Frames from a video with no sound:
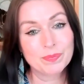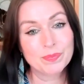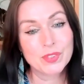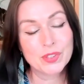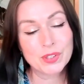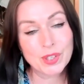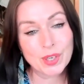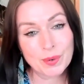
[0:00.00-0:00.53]

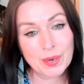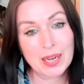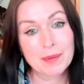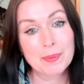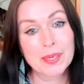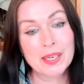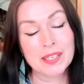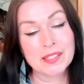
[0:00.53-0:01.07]

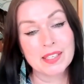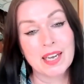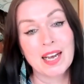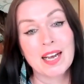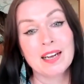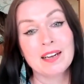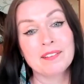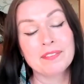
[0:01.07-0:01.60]
to
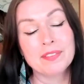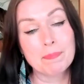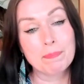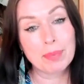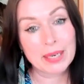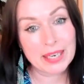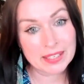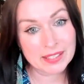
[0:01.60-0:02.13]
have the
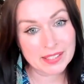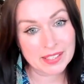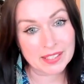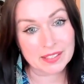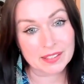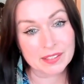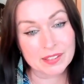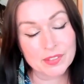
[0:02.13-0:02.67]

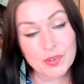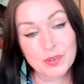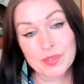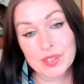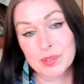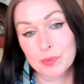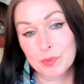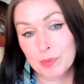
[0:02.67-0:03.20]
blessings of
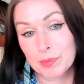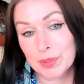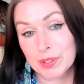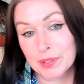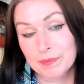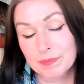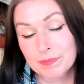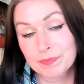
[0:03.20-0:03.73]
this
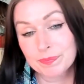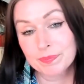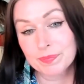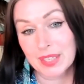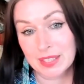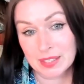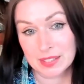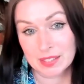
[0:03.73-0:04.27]
woman
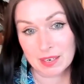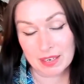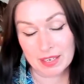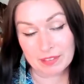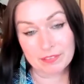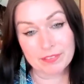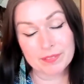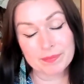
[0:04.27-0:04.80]
in his
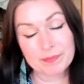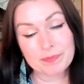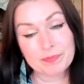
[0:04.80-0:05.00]
life.